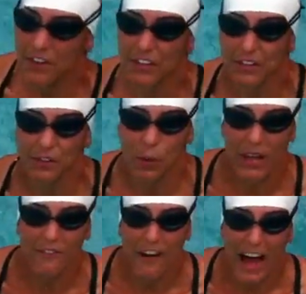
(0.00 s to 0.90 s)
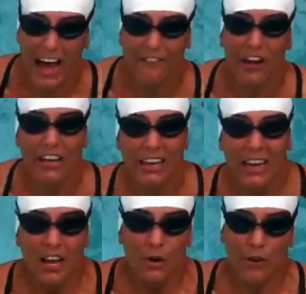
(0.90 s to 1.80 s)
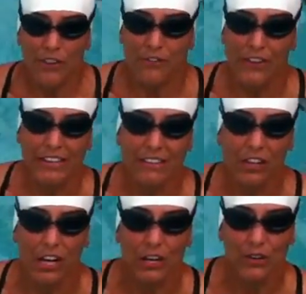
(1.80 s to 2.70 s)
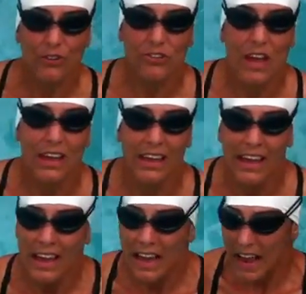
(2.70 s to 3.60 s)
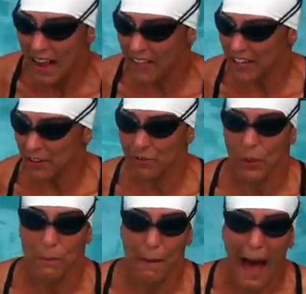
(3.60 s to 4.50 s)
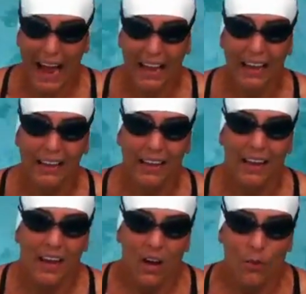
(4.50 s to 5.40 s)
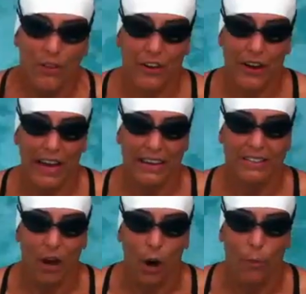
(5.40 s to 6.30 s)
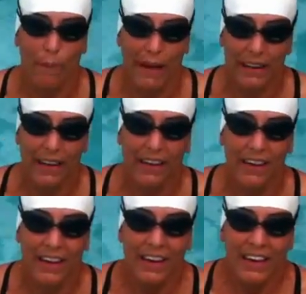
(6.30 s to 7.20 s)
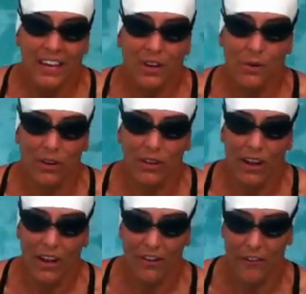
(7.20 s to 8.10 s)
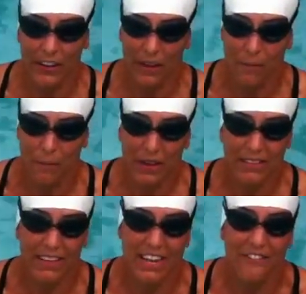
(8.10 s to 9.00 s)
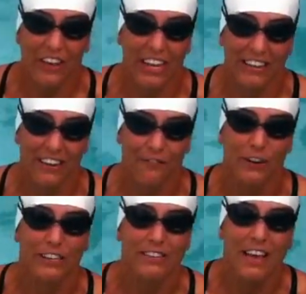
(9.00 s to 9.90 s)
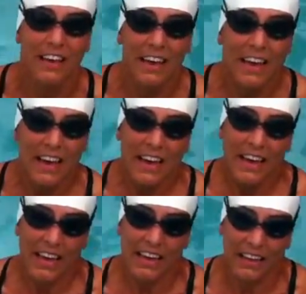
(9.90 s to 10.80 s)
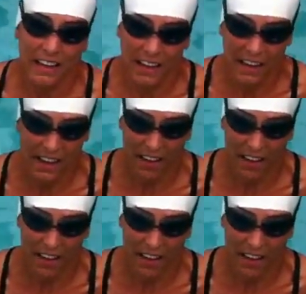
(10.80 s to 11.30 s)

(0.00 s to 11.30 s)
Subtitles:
You do 25 with your fists closed, and then you swim back with your hands open. You will feel a significant difference in